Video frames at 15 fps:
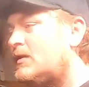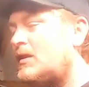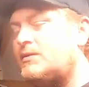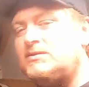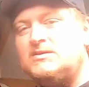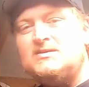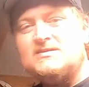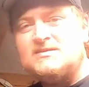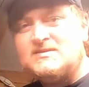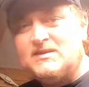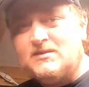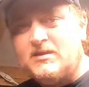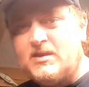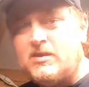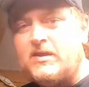And you just
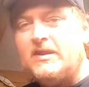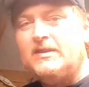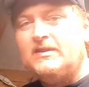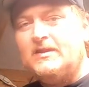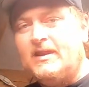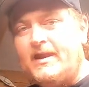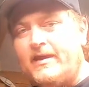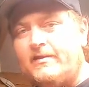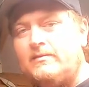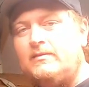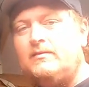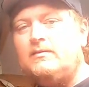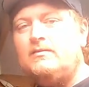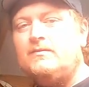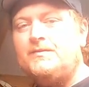sit there and let
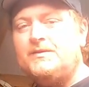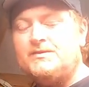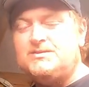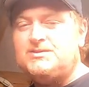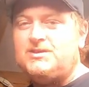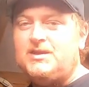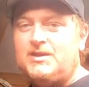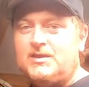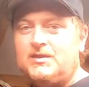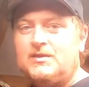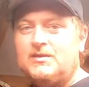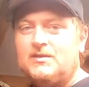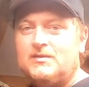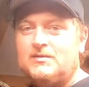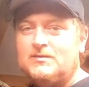the
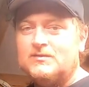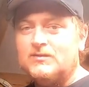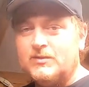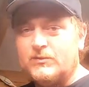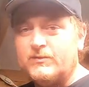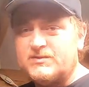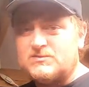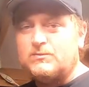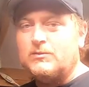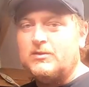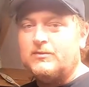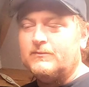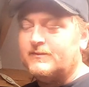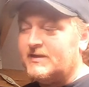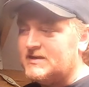jig do its
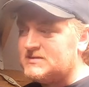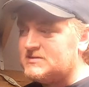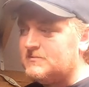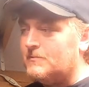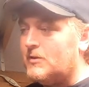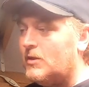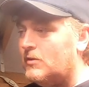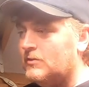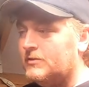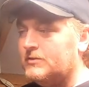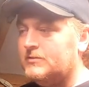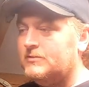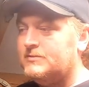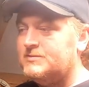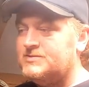work with that
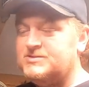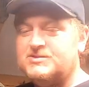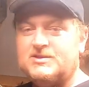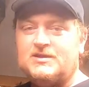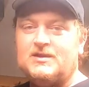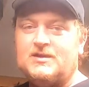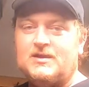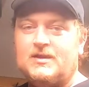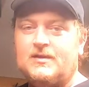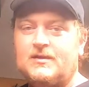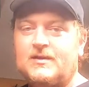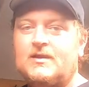smaller jig head.